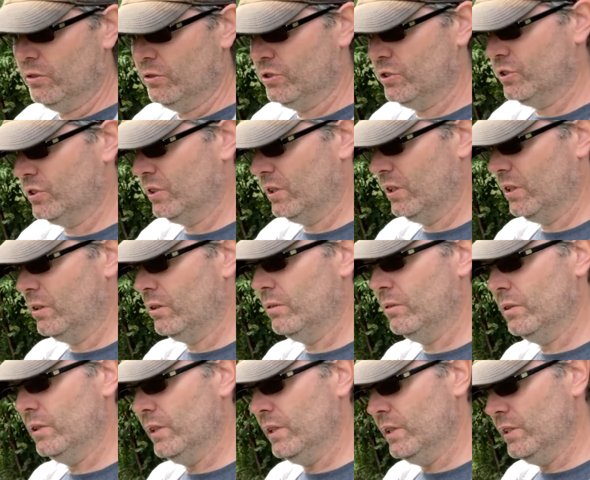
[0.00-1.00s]

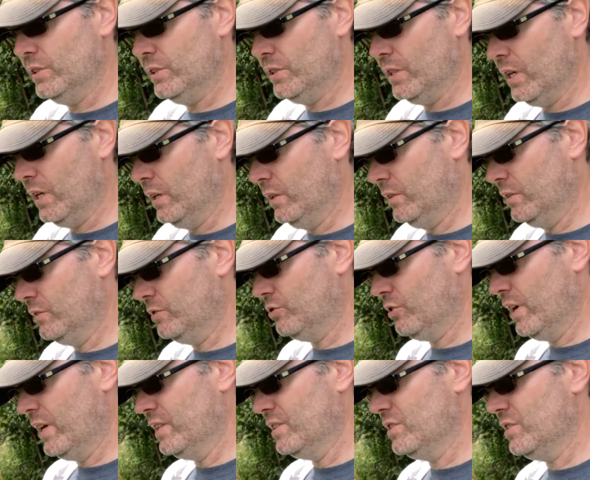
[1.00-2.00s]
slowly start
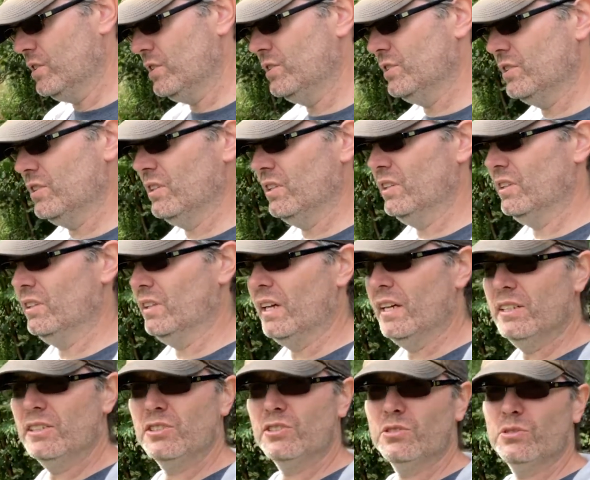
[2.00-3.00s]
transitioning
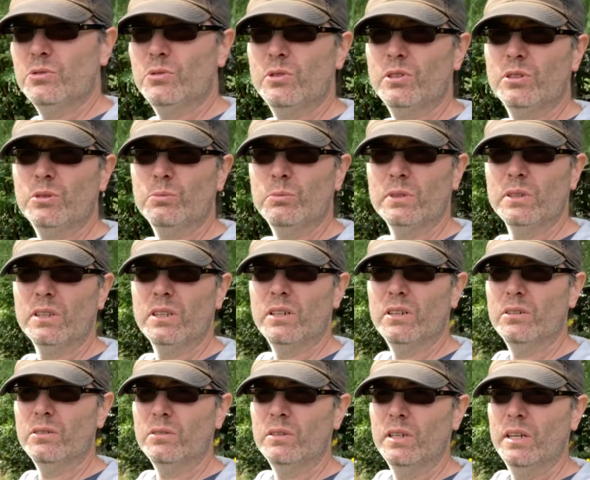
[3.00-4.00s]
that soil
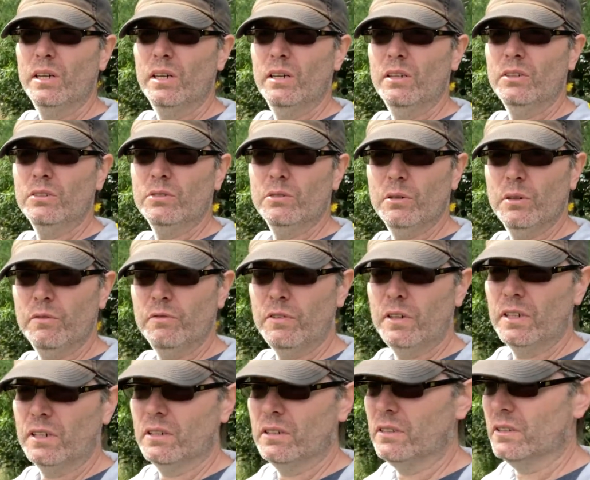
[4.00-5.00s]
below to a
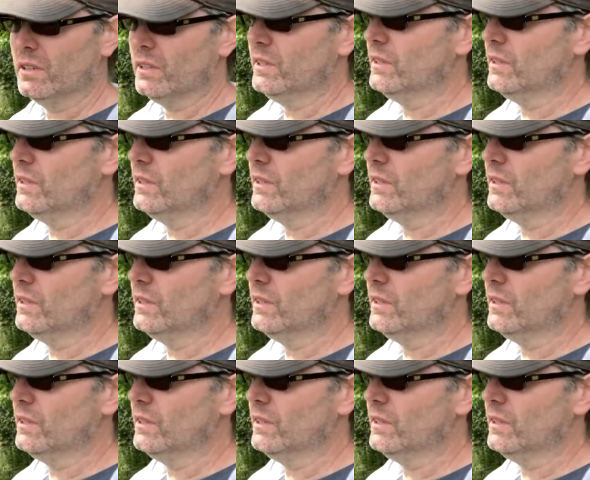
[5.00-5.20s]
fungally